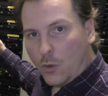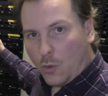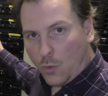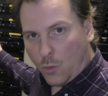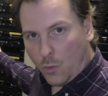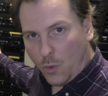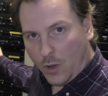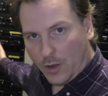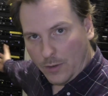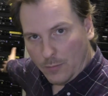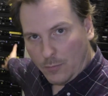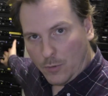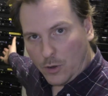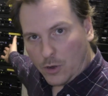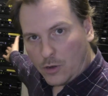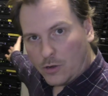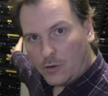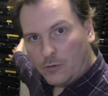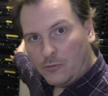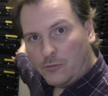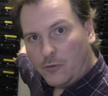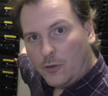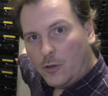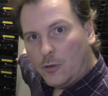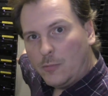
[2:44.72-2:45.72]
One
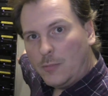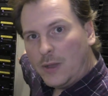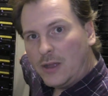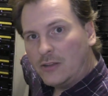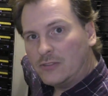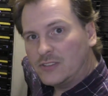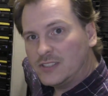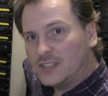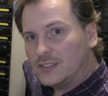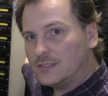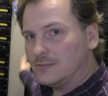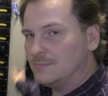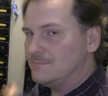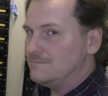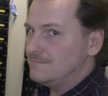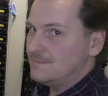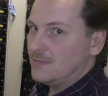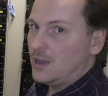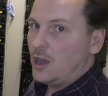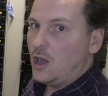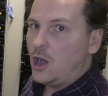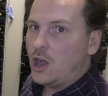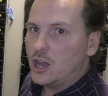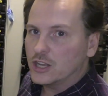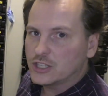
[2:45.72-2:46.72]
Model 4 mounted.
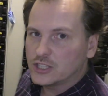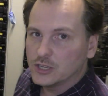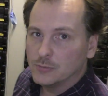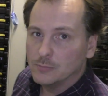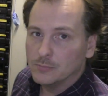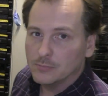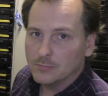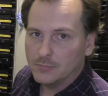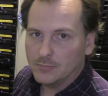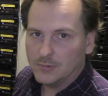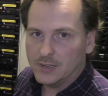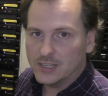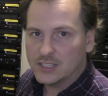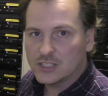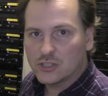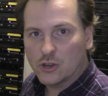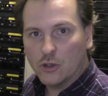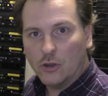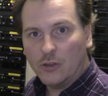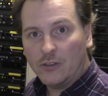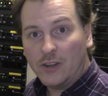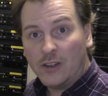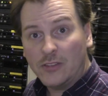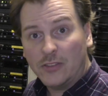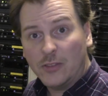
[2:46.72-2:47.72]
Awesome. Let's
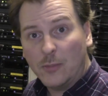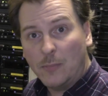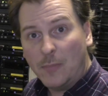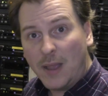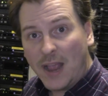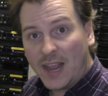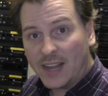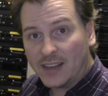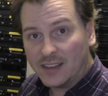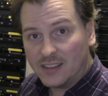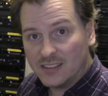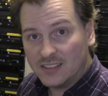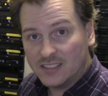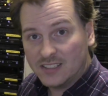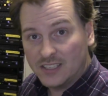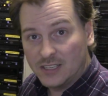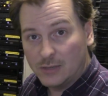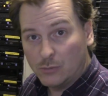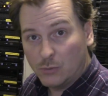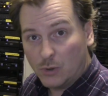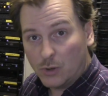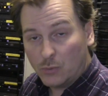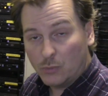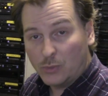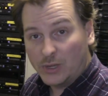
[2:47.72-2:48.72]
go around the back and see
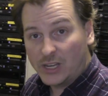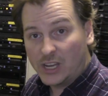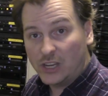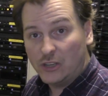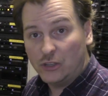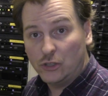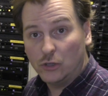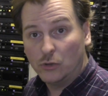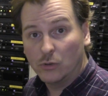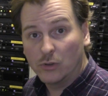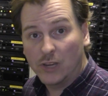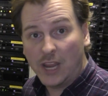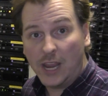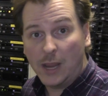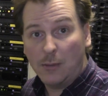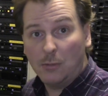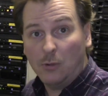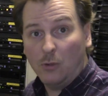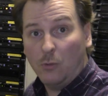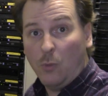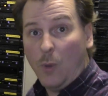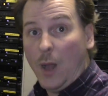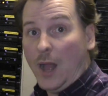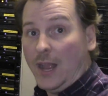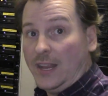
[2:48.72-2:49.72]
what we can do
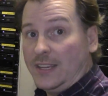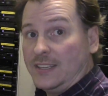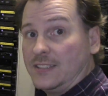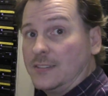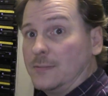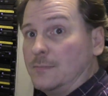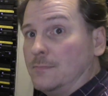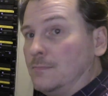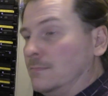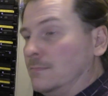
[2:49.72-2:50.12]
cable-wise.